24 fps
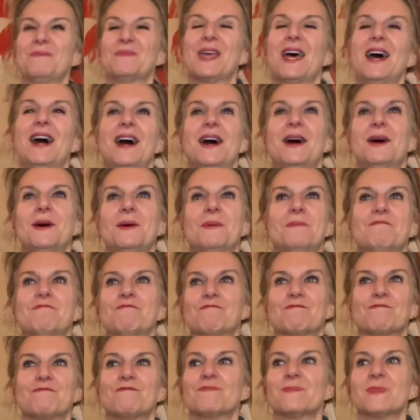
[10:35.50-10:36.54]

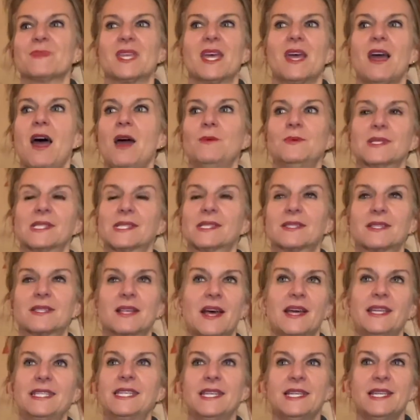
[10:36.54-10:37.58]

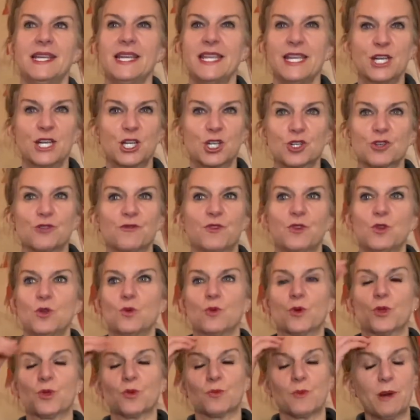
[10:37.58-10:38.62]
I did an interview
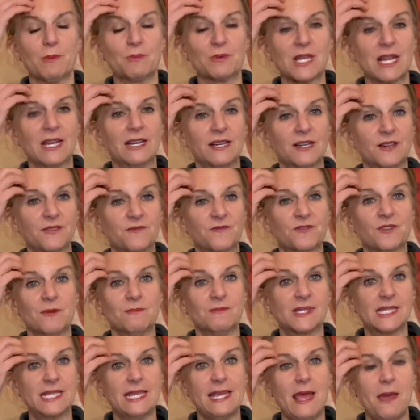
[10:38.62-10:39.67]
with a representative from
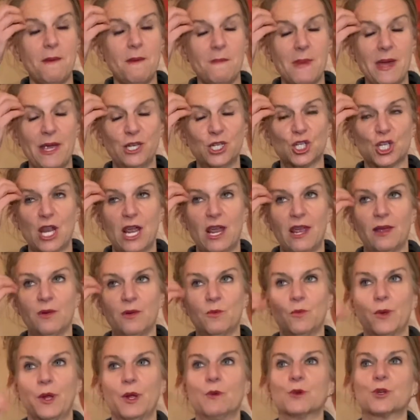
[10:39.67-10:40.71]
CMHA, and
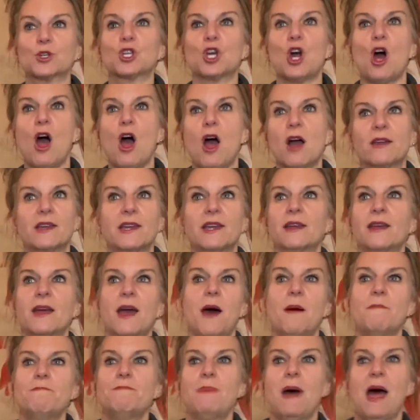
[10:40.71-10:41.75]
we were talking
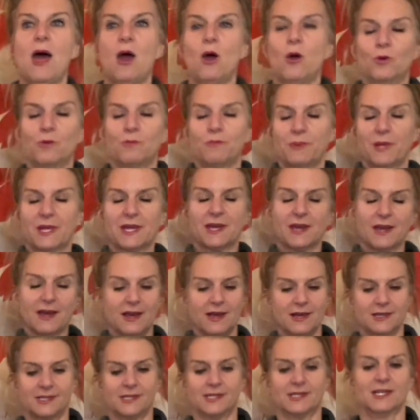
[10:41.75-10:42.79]
about,
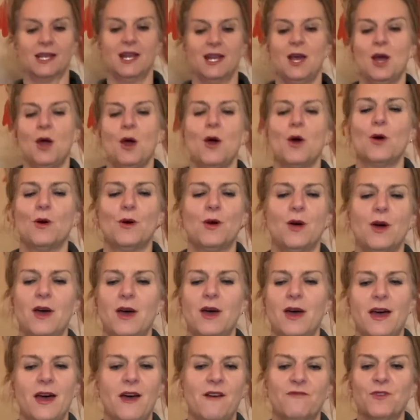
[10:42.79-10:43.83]
because
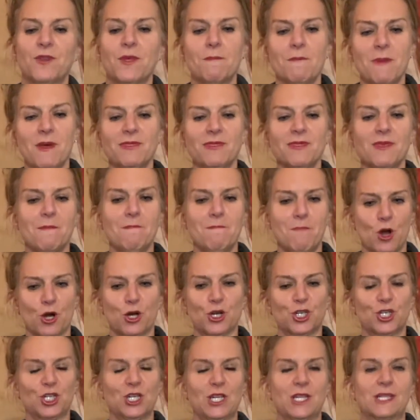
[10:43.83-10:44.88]
for the month of
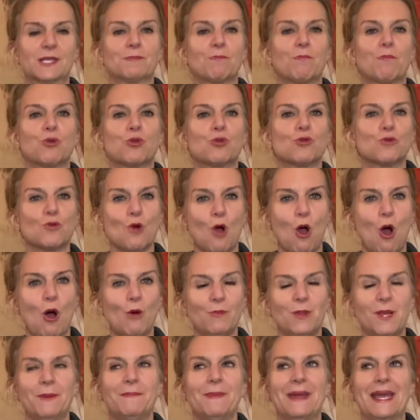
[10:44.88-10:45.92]
March, it's
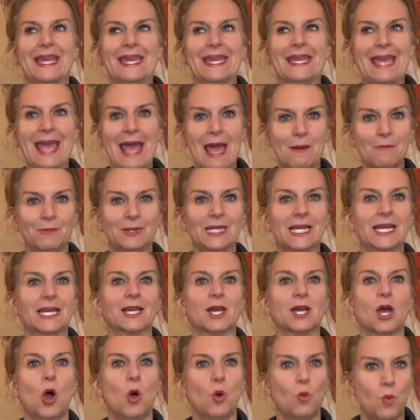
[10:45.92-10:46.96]
Problem Gambling
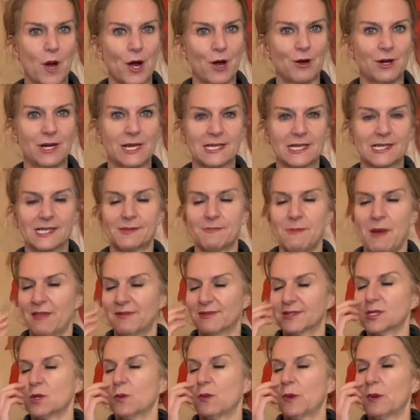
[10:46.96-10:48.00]
Awareness Month.
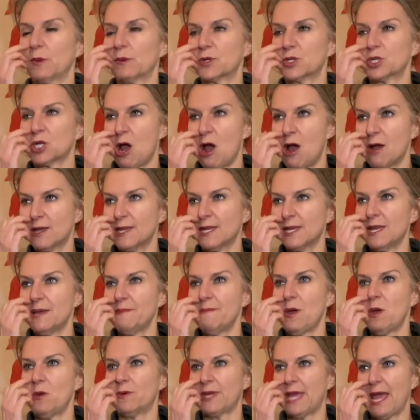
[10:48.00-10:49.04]
So we were talking
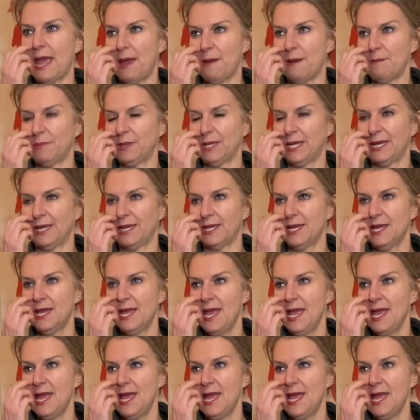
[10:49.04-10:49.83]
about gambling